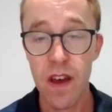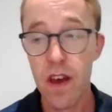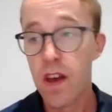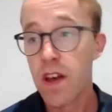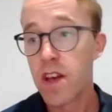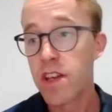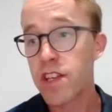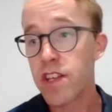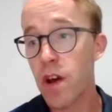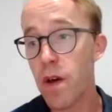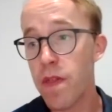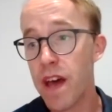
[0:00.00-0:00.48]

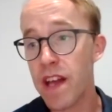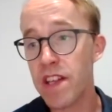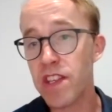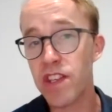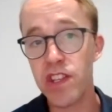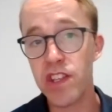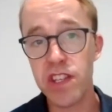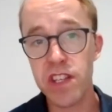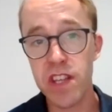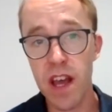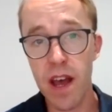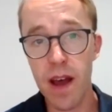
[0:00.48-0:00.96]
So
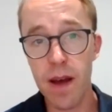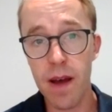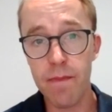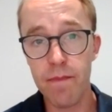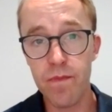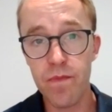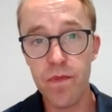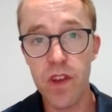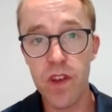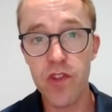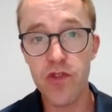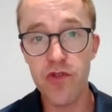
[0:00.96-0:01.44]
that's
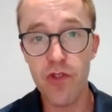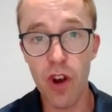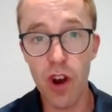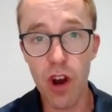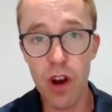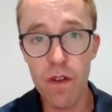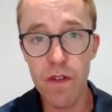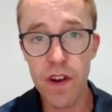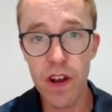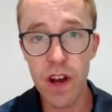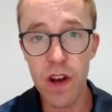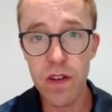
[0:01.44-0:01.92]
um, Drug
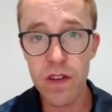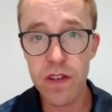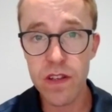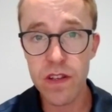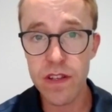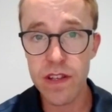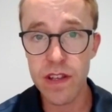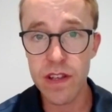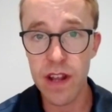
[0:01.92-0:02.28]
Overdose.